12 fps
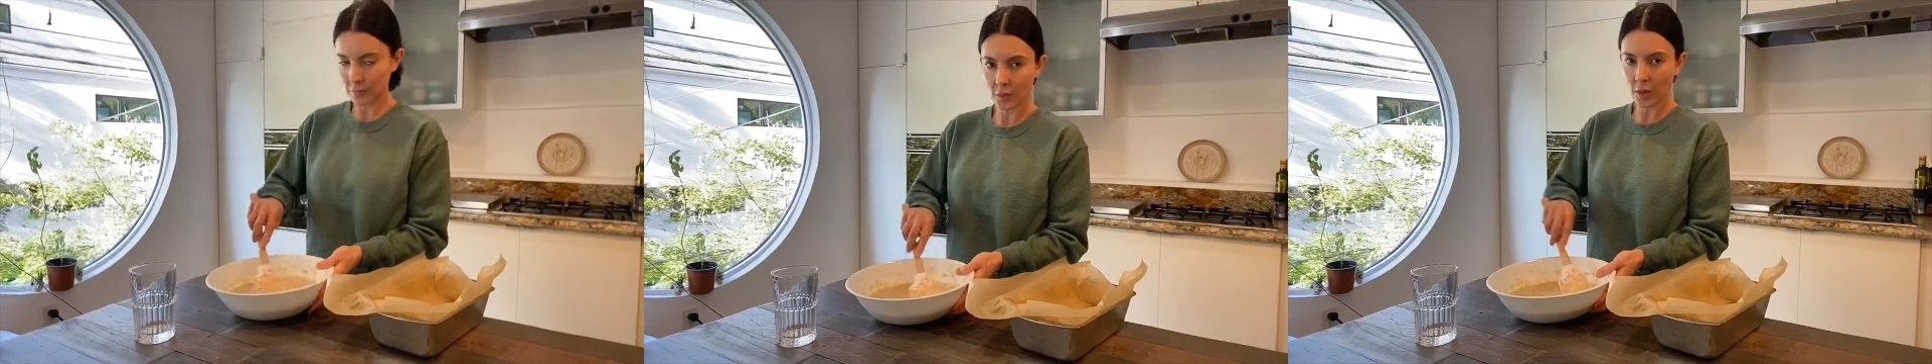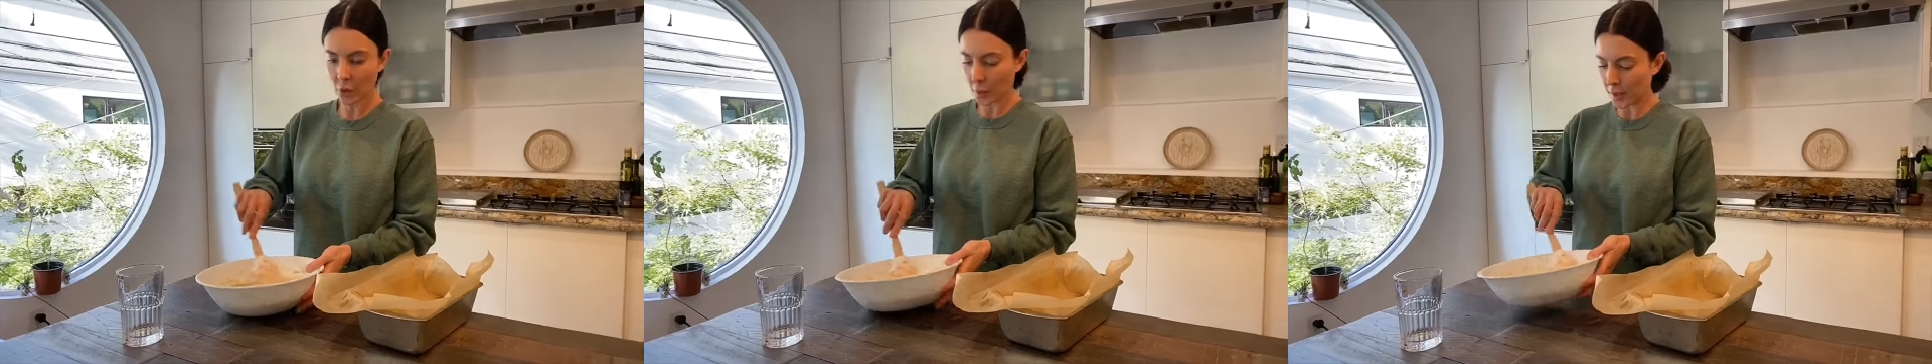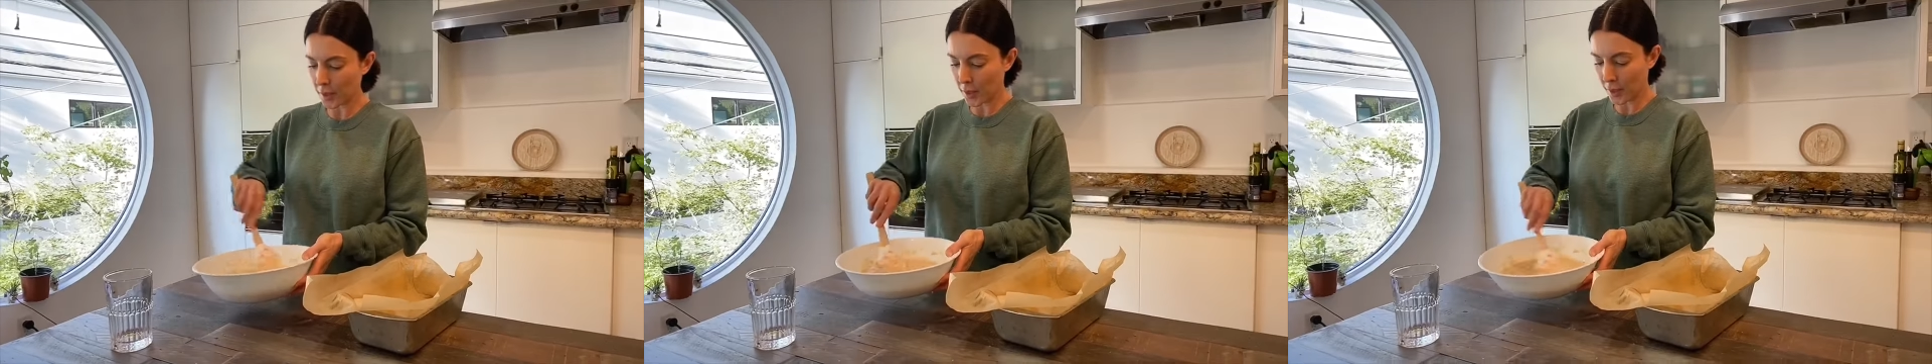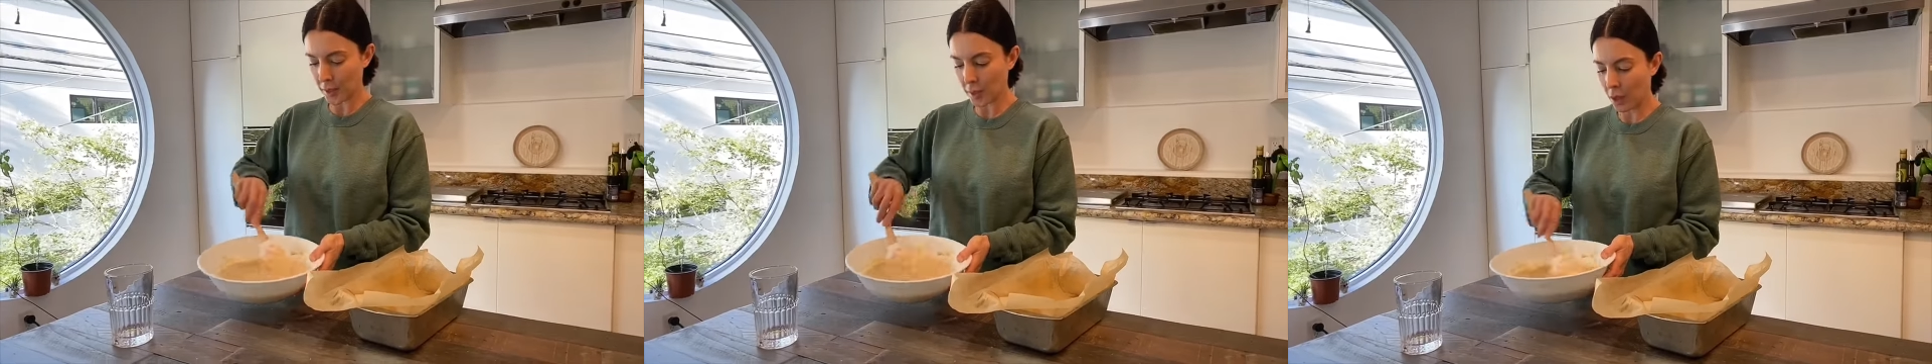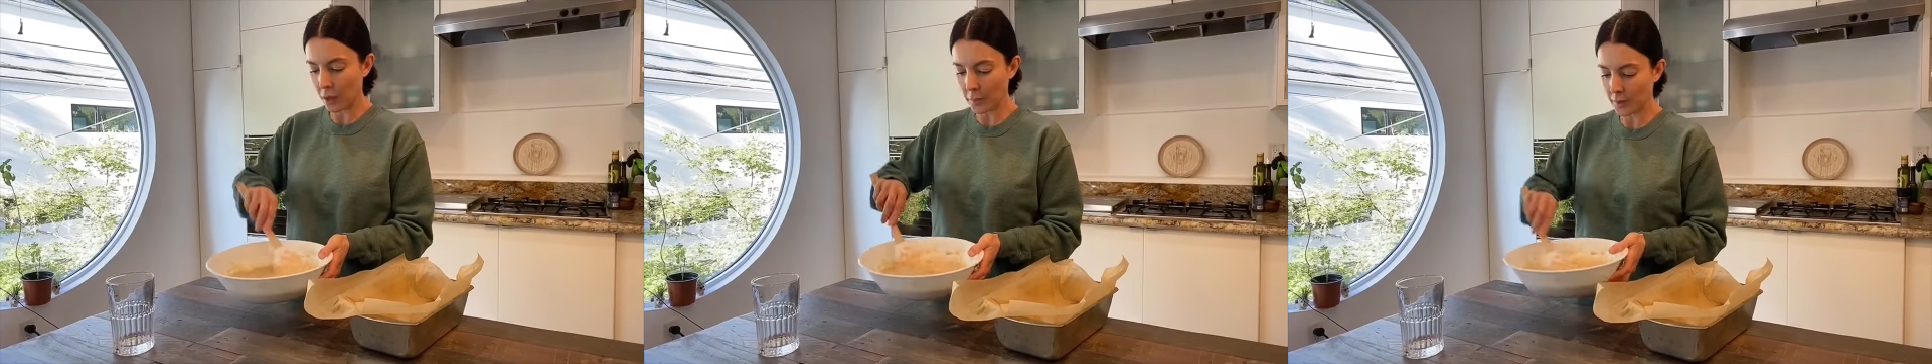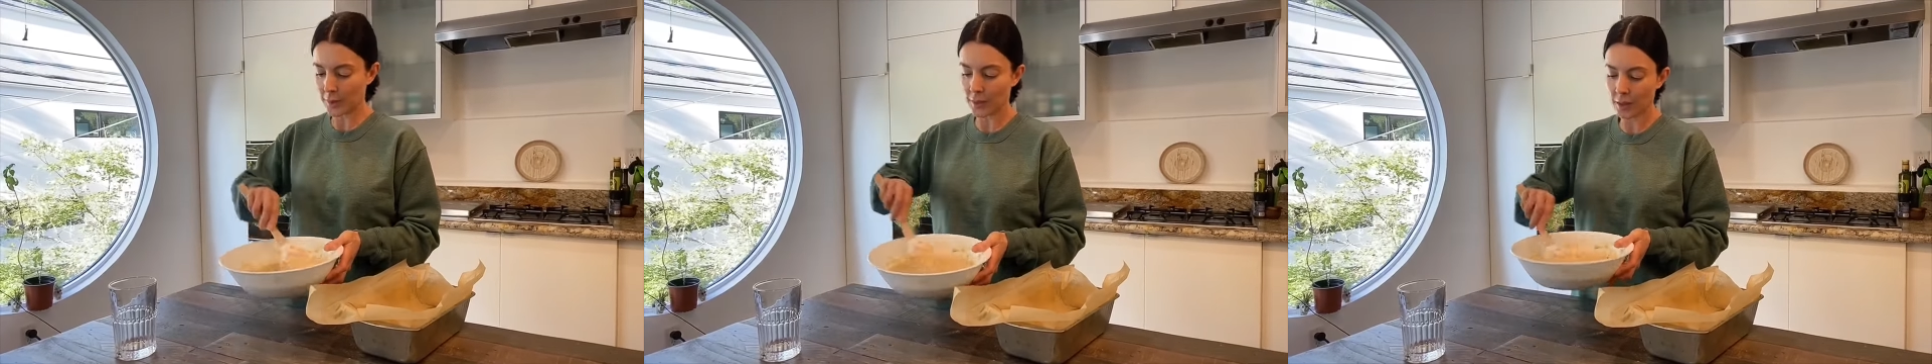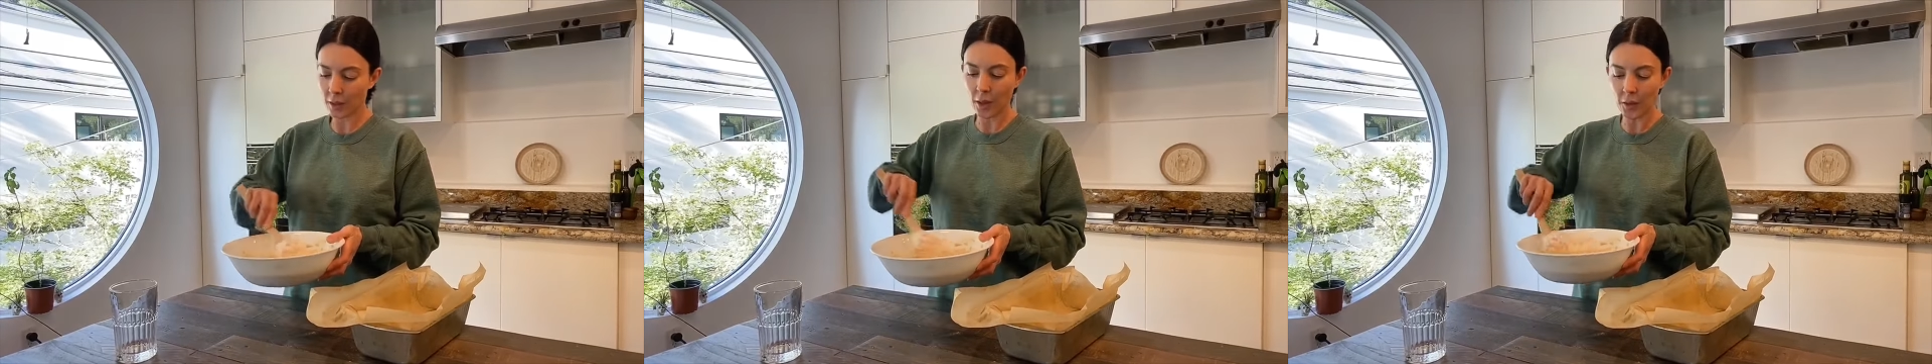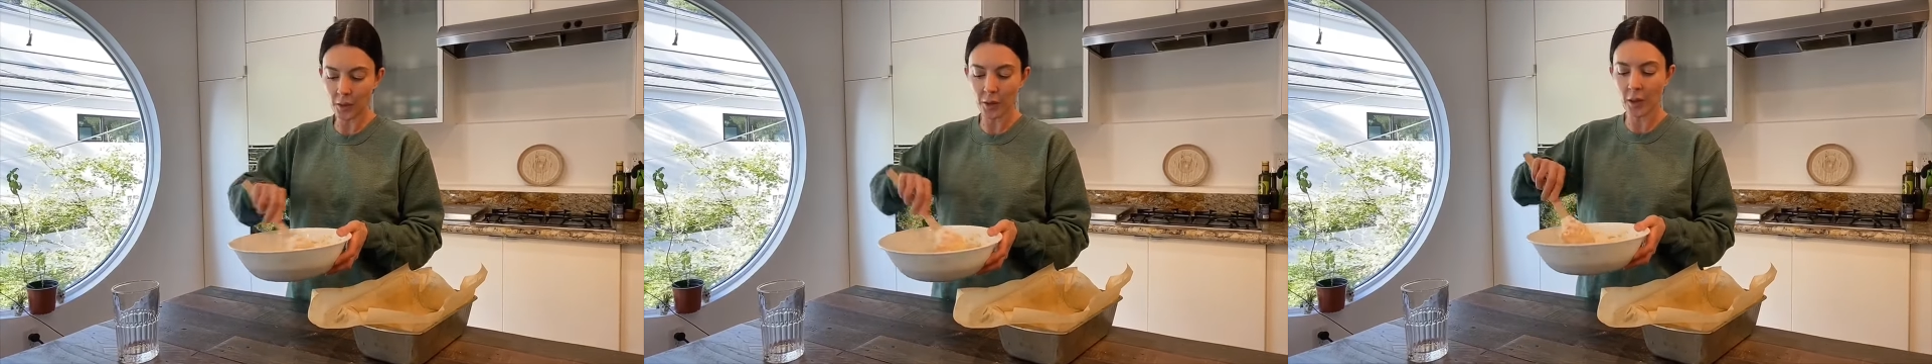so once that's all mixed
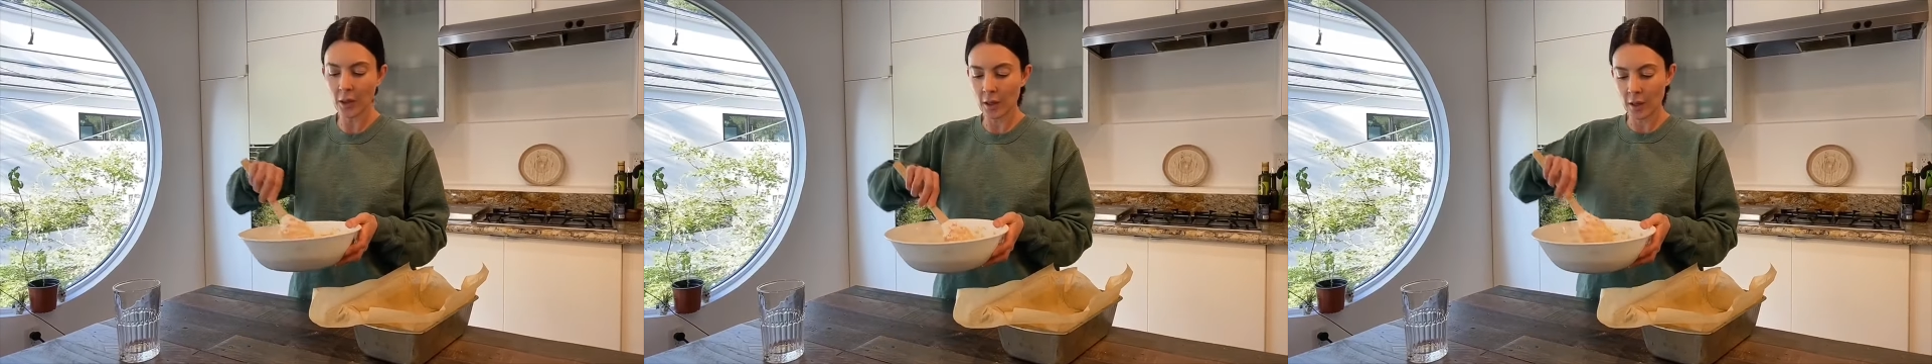together